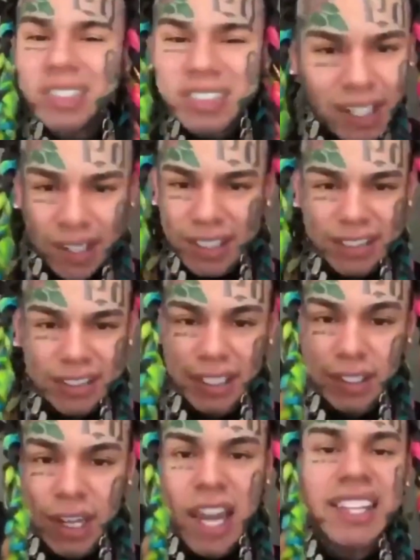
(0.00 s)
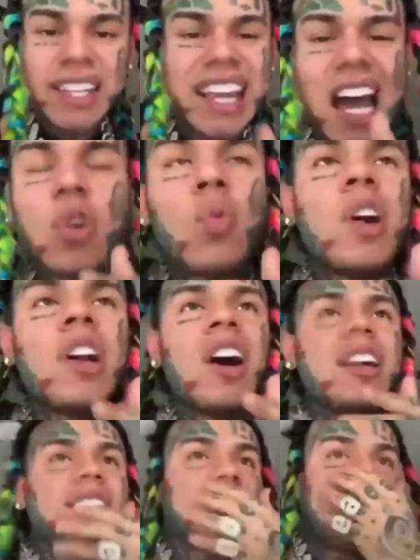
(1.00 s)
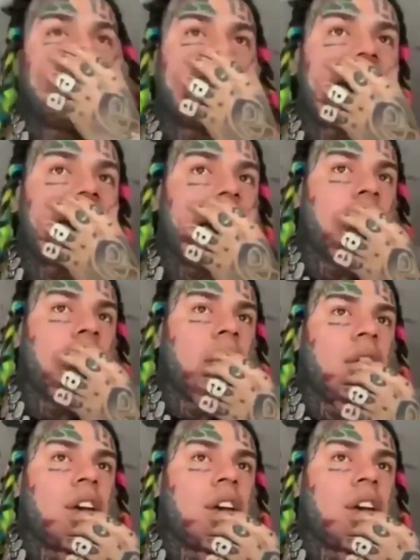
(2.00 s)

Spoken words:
want to understand. Y'all don't want to understand that.